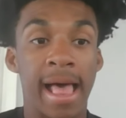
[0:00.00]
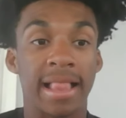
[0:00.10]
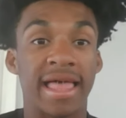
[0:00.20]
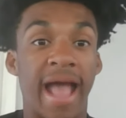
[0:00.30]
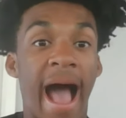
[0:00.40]

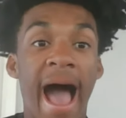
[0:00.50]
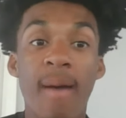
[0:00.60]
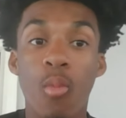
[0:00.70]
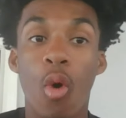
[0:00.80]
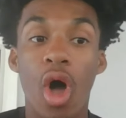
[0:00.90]
Like,
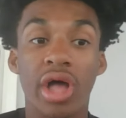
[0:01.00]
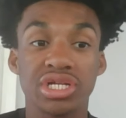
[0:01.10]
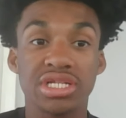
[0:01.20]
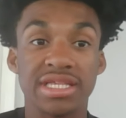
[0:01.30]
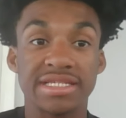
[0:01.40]
I'm
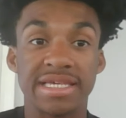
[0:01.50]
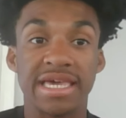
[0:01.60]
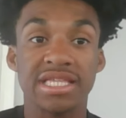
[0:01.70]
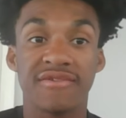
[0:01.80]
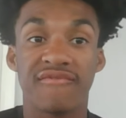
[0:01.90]
watching this
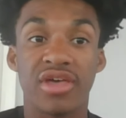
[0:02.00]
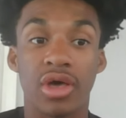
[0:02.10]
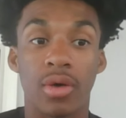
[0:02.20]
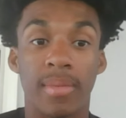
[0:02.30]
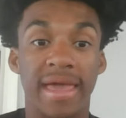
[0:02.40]
kid's
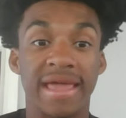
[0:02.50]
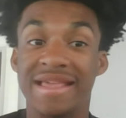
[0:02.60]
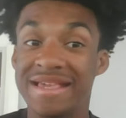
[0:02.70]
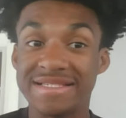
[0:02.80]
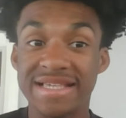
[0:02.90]
film, and
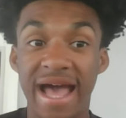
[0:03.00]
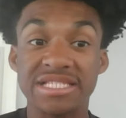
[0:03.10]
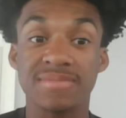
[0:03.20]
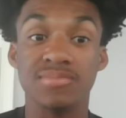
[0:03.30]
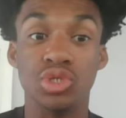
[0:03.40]
he's
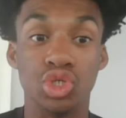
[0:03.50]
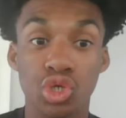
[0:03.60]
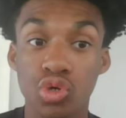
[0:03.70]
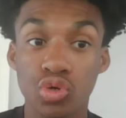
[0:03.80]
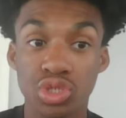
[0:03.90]
got some
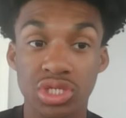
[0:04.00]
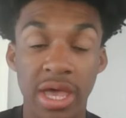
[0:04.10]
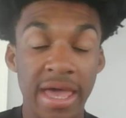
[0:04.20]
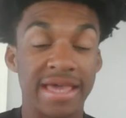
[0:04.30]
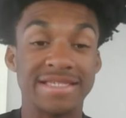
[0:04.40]
juice.
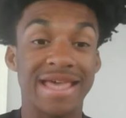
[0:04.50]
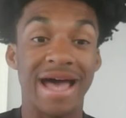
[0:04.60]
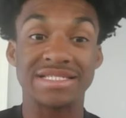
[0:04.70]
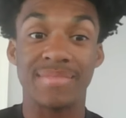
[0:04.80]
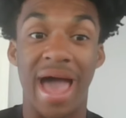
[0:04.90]
He's
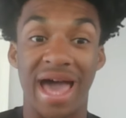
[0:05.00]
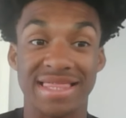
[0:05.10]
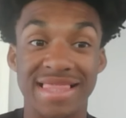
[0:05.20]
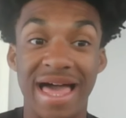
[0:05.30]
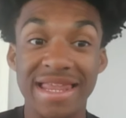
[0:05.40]
got some
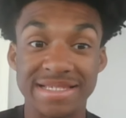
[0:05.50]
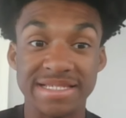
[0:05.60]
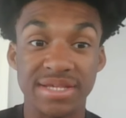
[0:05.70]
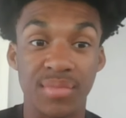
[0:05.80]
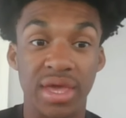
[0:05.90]

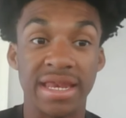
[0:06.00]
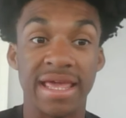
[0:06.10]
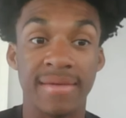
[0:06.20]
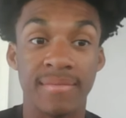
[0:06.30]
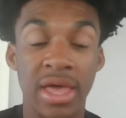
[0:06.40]
athleticism in
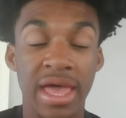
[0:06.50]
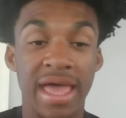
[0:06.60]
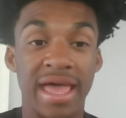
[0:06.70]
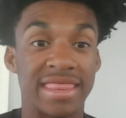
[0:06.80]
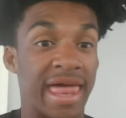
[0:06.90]
him
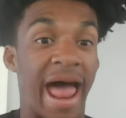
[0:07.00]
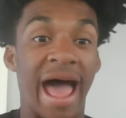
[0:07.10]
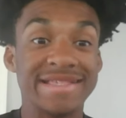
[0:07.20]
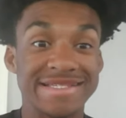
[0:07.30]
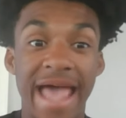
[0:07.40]
that
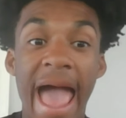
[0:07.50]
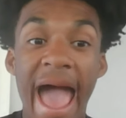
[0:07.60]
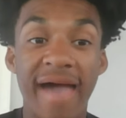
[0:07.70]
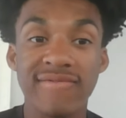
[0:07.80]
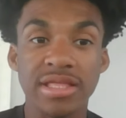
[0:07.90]
I just
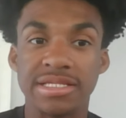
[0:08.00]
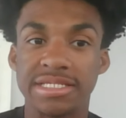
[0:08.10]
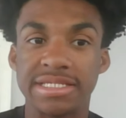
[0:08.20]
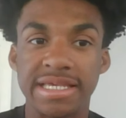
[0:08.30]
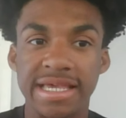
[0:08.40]
haven't
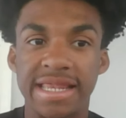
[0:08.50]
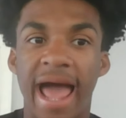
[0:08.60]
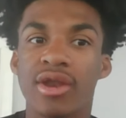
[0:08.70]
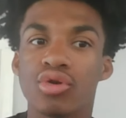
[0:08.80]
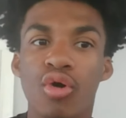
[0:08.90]
seen.
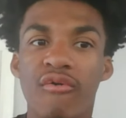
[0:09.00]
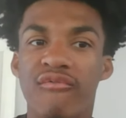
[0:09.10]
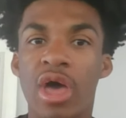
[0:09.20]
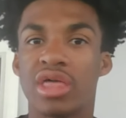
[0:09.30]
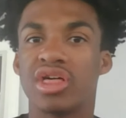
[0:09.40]
I don't know
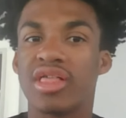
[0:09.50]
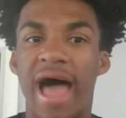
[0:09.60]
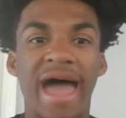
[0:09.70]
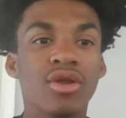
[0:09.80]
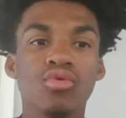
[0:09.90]

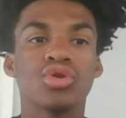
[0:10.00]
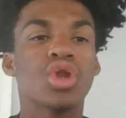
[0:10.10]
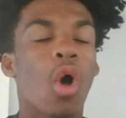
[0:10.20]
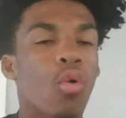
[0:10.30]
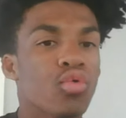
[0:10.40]

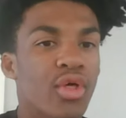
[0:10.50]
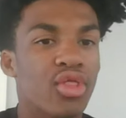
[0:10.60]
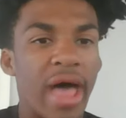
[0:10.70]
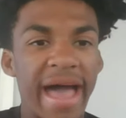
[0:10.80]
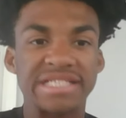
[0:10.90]
the
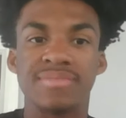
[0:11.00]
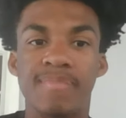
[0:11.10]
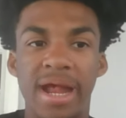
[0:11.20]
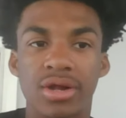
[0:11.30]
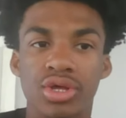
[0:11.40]
last
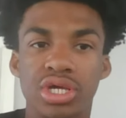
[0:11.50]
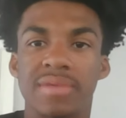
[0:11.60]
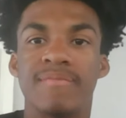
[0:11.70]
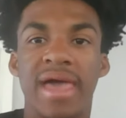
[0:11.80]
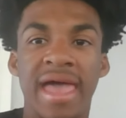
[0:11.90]
Maryland
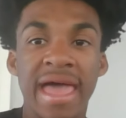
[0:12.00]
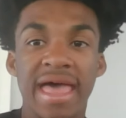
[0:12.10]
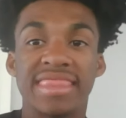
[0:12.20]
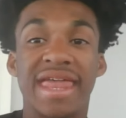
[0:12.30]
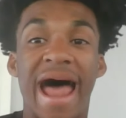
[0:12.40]
commit
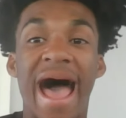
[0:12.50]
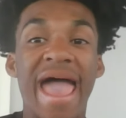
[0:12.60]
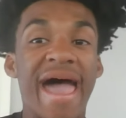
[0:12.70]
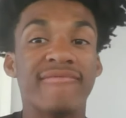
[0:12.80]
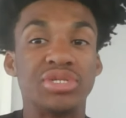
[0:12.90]
that I
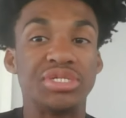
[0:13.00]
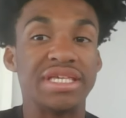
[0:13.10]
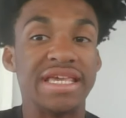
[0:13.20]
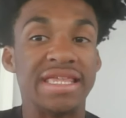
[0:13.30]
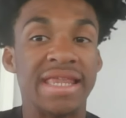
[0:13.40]
have
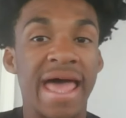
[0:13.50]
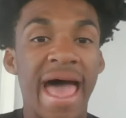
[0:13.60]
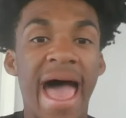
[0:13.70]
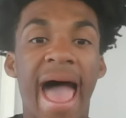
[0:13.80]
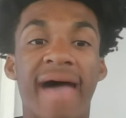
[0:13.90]
seen
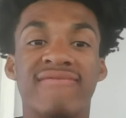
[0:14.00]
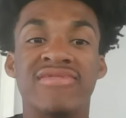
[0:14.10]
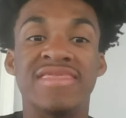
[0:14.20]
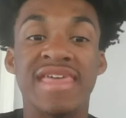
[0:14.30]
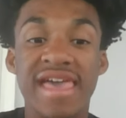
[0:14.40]
have
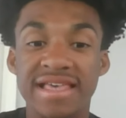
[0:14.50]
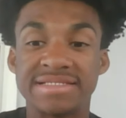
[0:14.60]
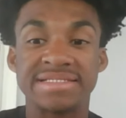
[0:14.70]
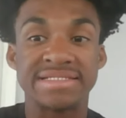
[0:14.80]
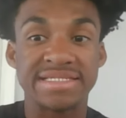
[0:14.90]

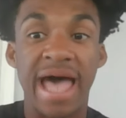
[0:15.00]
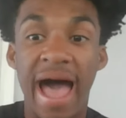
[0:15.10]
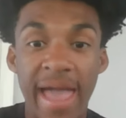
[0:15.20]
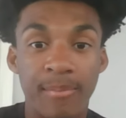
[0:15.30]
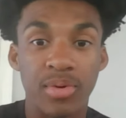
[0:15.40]
this
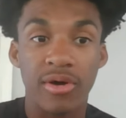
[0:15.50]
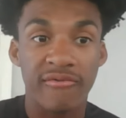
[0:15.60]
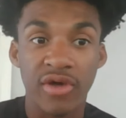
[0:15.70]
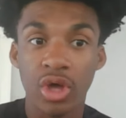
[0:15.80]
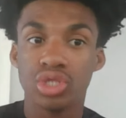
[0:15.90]
type
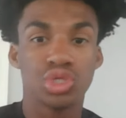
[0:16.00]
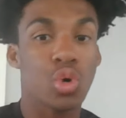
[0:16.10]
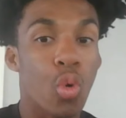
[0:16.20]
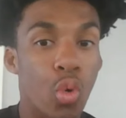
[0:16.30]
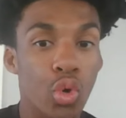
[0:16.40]
of
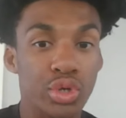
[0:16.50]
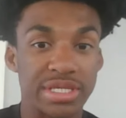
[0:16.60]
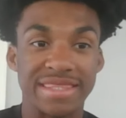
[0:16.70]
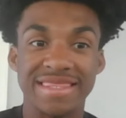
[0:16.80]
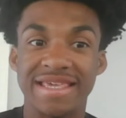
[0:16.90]
tools
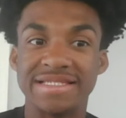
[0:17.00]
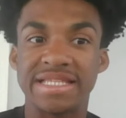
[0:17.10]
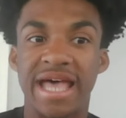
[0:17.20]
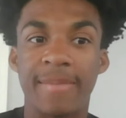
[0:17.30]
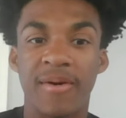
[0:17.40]
and this
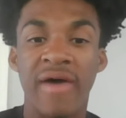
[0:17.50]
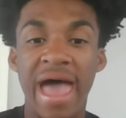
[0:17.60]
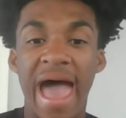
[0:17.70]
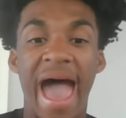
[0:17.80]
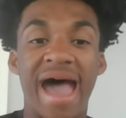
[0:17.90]
type of
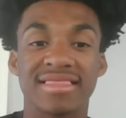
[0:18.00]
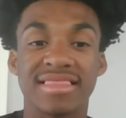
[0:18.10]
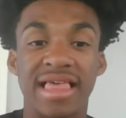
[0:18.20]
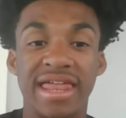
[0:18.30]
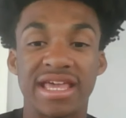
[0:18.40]

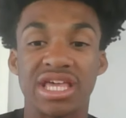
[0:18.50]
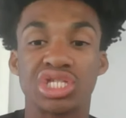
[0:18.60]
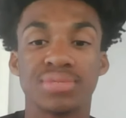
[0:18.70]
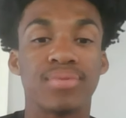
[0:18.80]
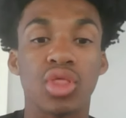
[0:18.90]
athletic
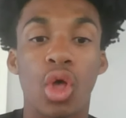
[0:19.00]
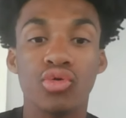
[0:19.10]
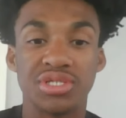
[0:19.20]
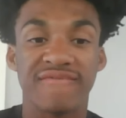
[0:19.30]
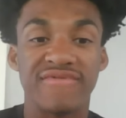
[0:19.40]

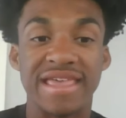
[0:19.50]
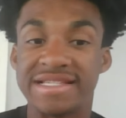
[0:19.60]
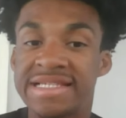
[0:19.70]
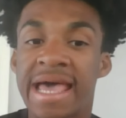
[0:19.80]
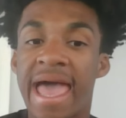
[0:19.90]

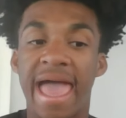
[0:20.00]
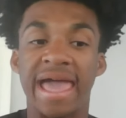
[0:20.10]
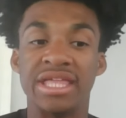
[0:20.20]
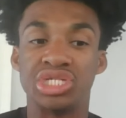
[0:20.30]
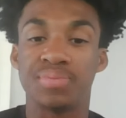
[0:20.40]
explosiveness
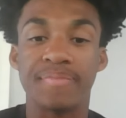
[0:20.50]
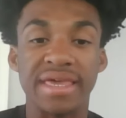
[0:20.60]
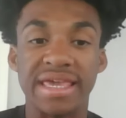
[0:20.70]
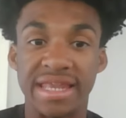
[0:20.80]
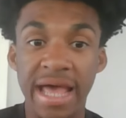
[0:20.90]
and
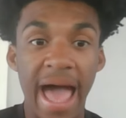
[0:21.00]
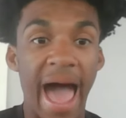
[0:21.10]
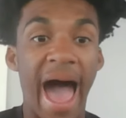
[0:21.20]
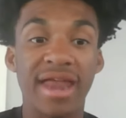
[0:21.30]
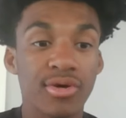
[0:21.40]
speed.
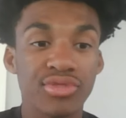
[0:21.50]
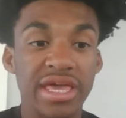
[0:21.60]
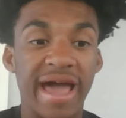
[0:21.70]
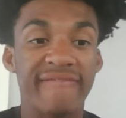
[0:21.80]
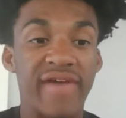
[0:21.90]
I don't
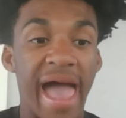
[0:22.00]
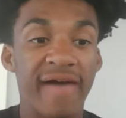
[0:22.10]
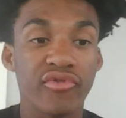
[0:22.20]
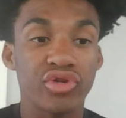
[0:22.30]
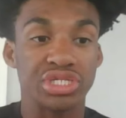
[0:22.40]
think I've
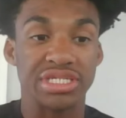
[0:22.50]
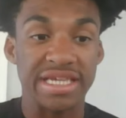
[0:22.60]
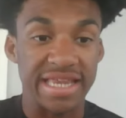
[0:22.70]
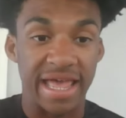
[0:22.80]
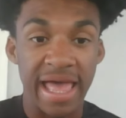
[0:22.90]
ever
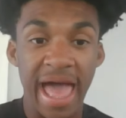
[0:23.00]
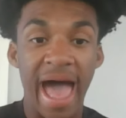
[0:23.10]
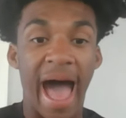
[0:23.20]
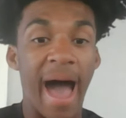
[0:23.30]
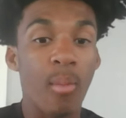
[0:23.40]
seen it.
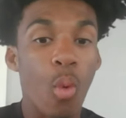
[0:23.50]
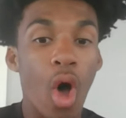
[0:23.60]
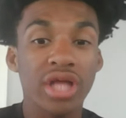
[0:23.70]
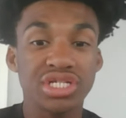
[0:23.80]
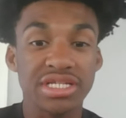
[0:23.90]
I'm
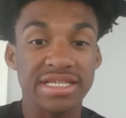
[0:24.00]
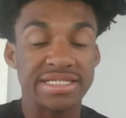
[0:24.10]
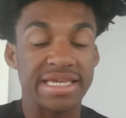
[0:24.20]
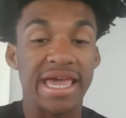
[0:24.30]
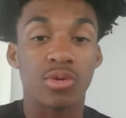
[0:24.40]
watching
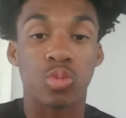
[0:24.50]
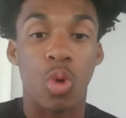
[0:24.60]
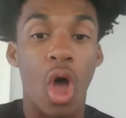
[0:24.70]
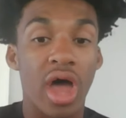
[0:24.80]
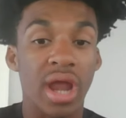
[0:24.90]
this kid run.